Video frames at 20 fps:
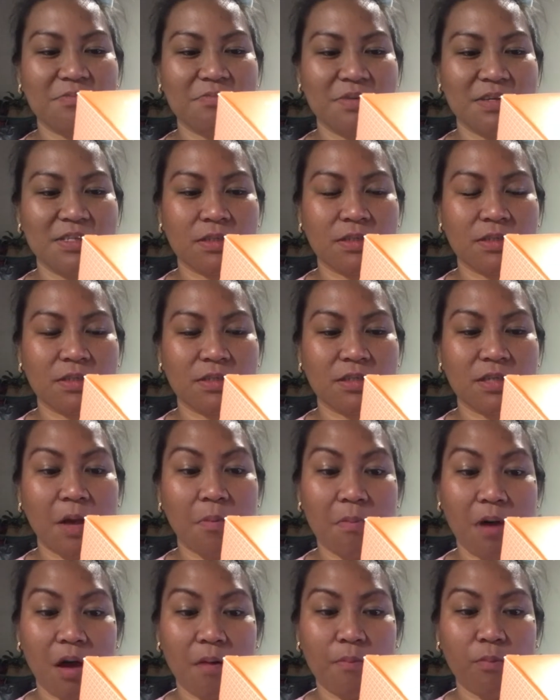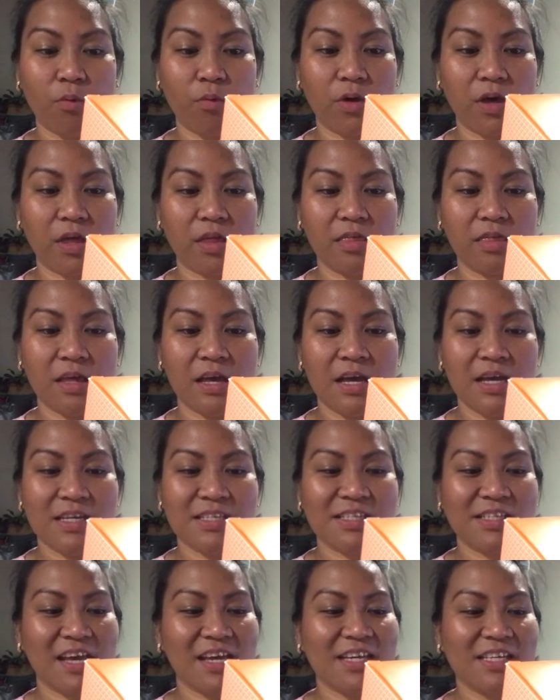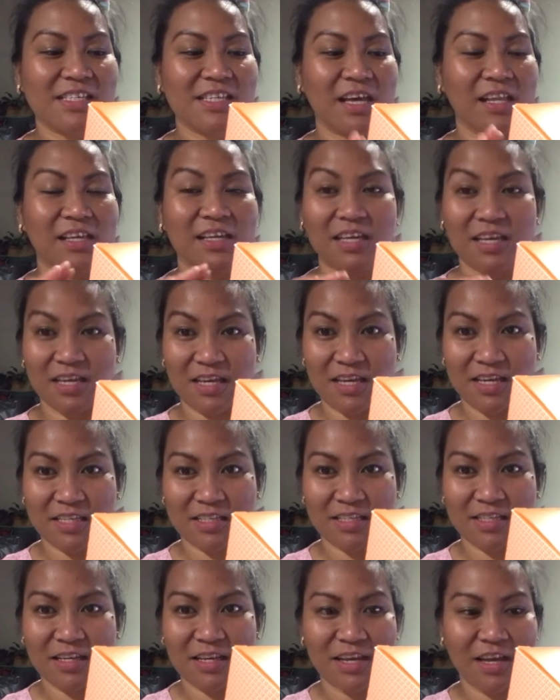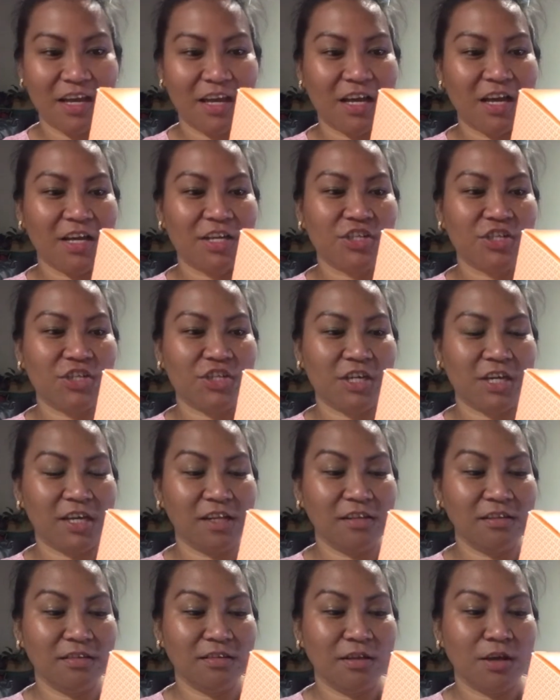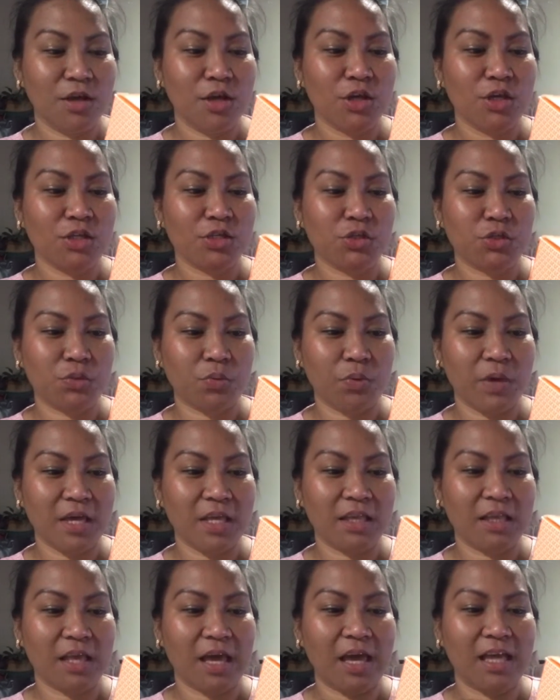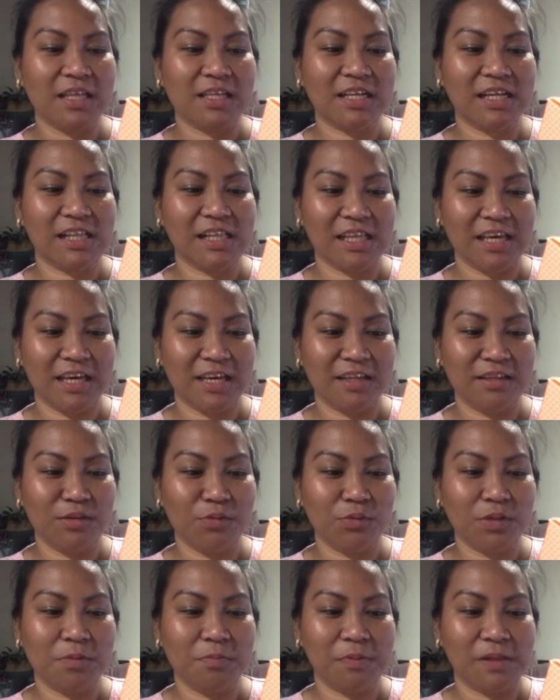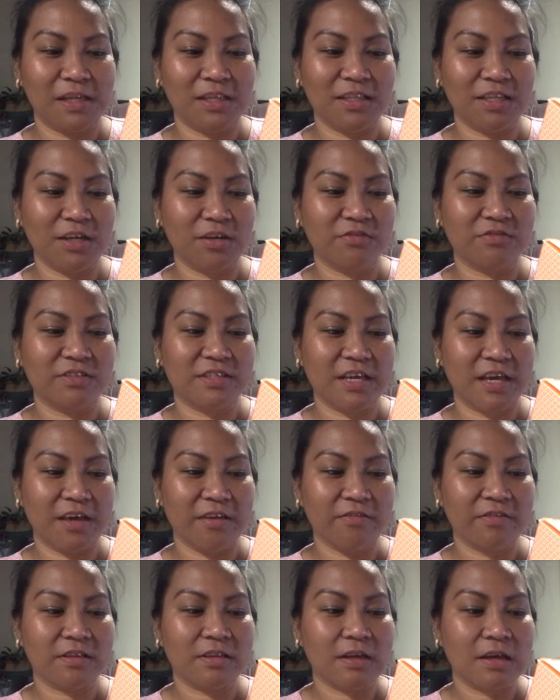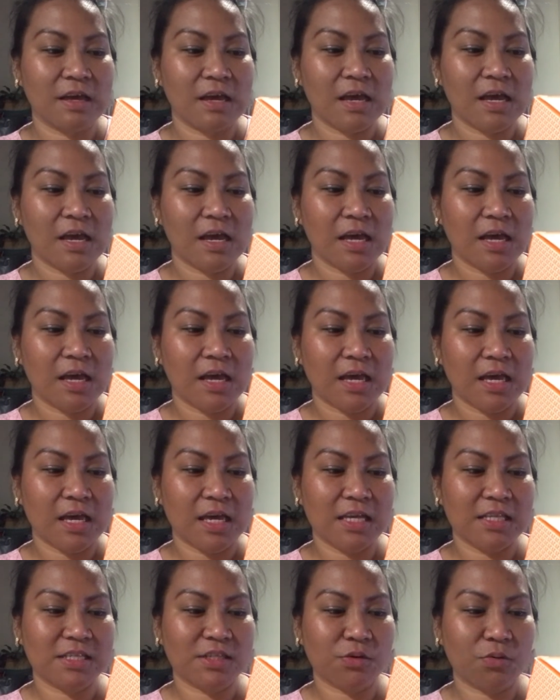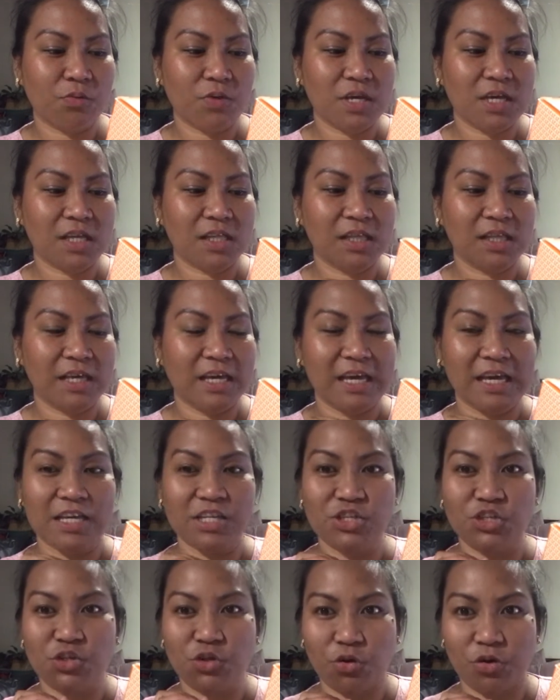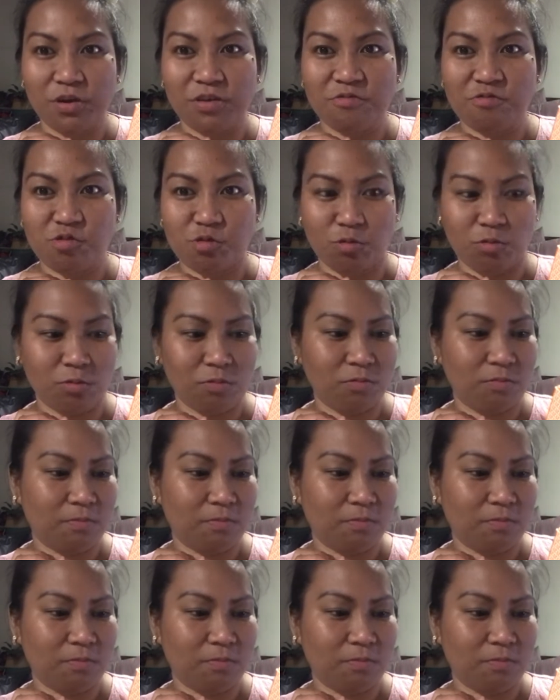beets, sum up with psychedelic heat. Chilled, sweet, and clean with plenty of depth. It's wickedly enjoyable.